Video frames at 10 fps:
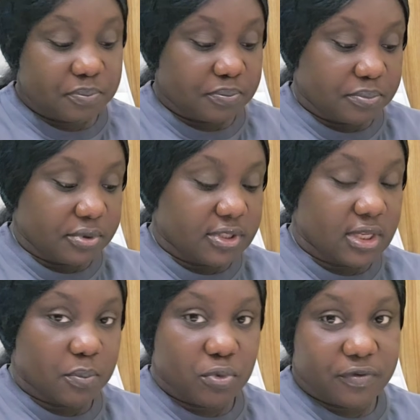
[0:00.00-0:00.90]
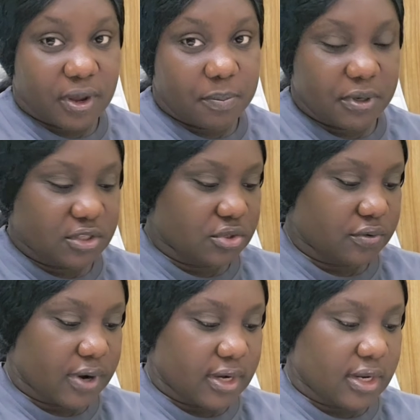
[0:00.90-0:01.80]
put a profile picture
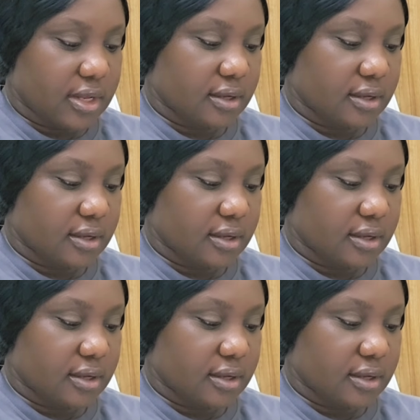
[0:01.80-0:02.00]
right there.